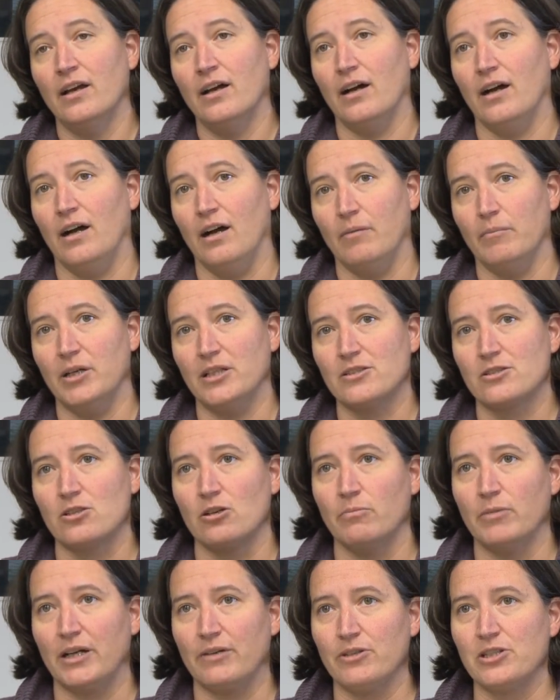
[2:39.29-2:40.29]
And
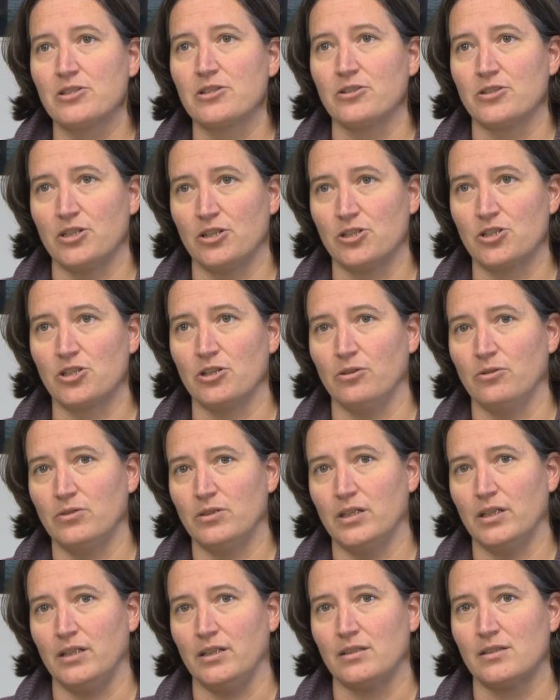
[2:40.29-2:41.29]
so my research has showed
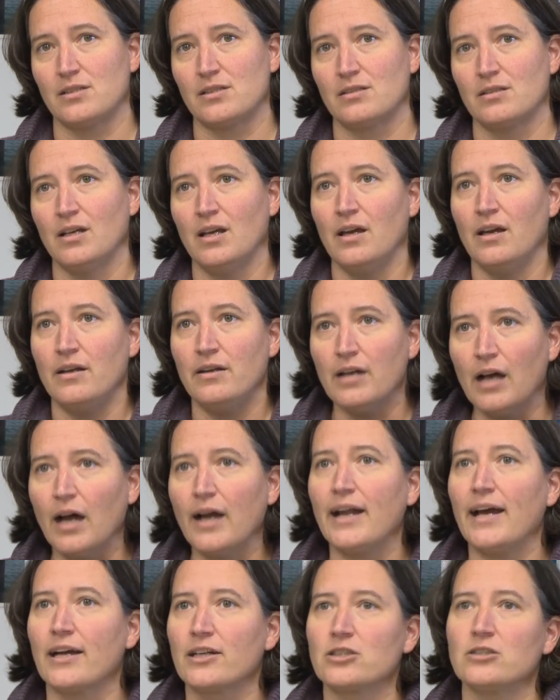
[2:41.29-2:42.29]
that it's
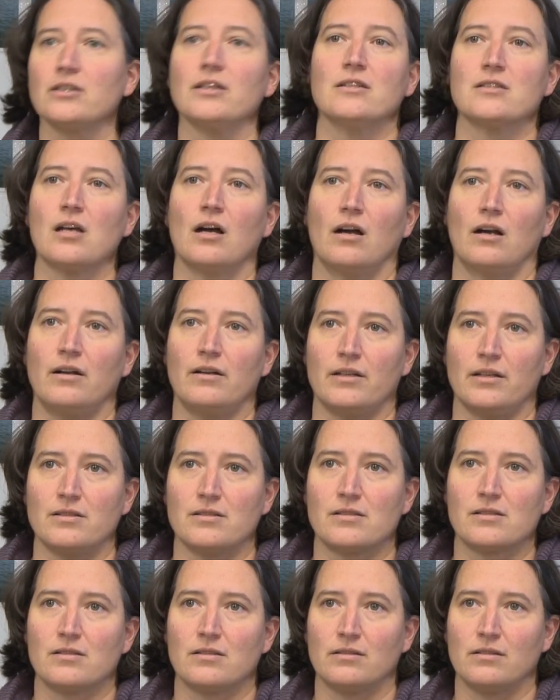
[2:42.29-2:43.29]
not actually as hard
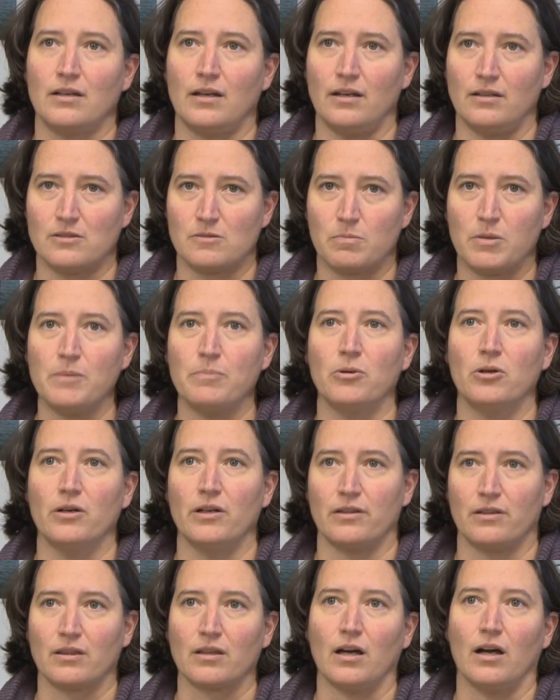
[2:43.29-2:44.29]
as people
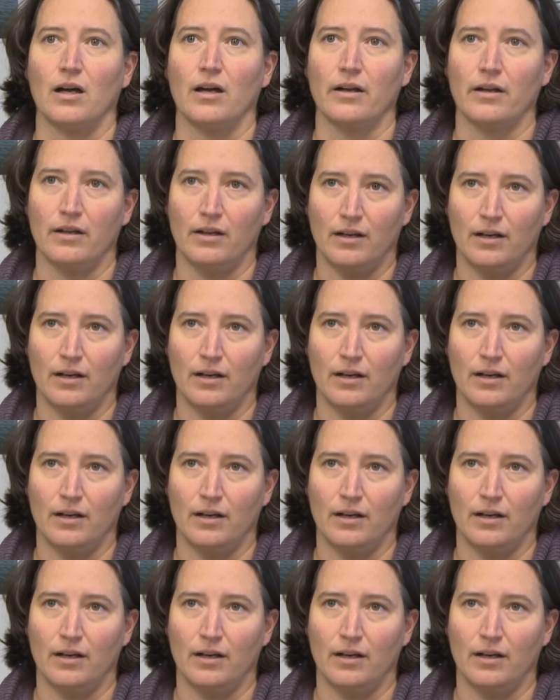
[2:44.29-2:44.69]
had thought,